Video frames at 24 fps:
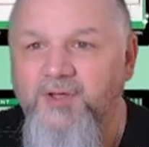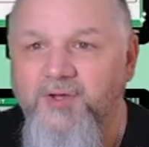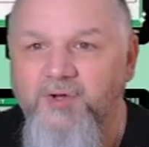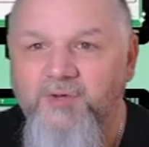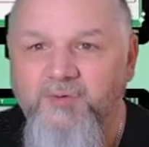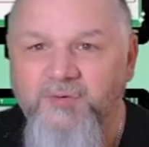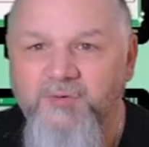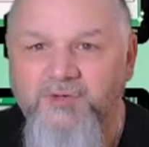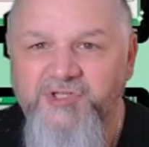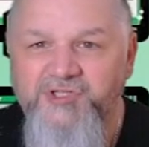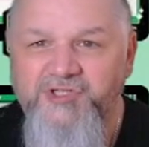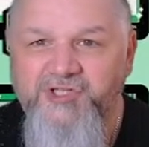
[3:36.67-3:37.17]

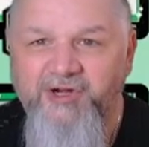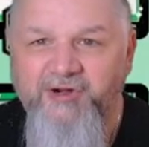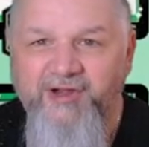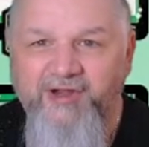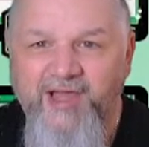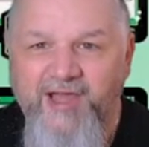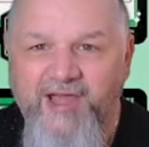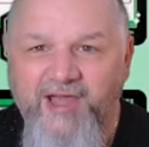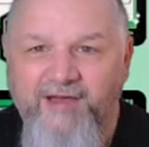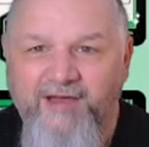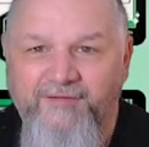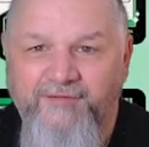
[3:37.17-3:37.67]
We're
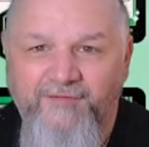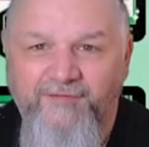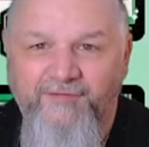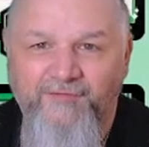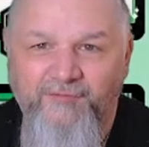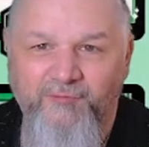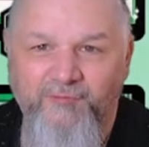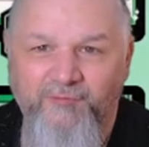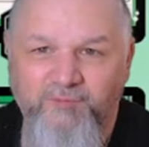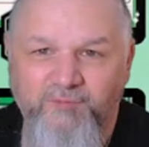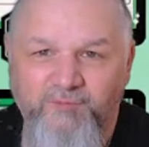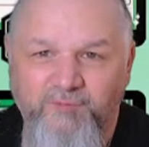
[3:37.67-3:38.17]
starting off
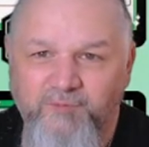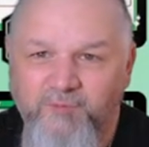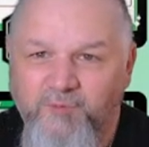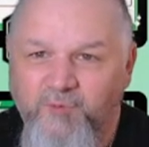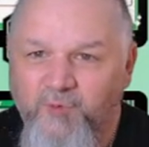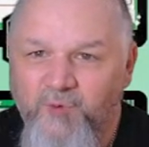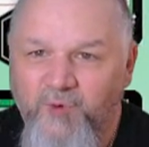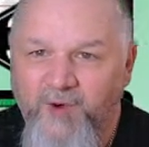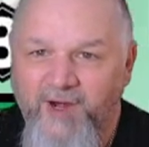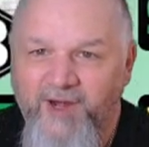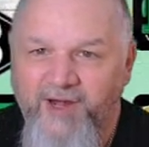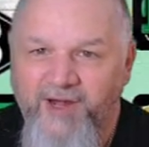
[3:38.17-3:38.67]

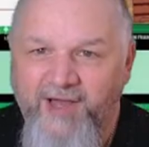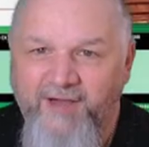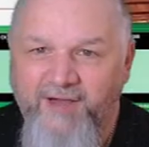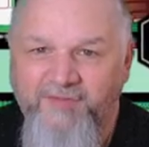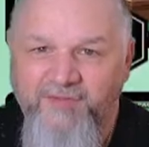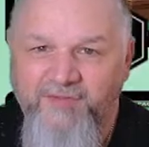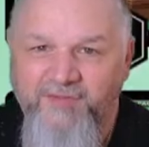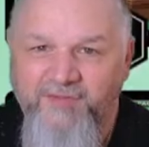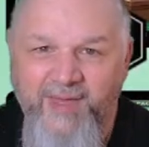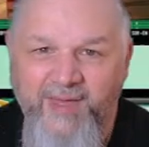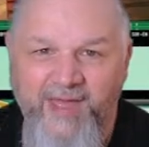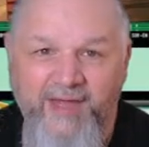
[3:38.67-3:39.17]
right off
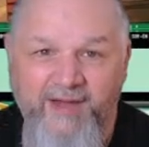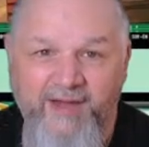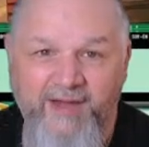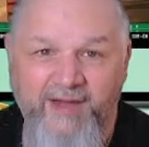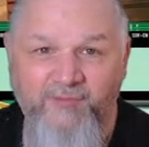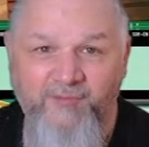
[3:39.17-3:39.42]
the bat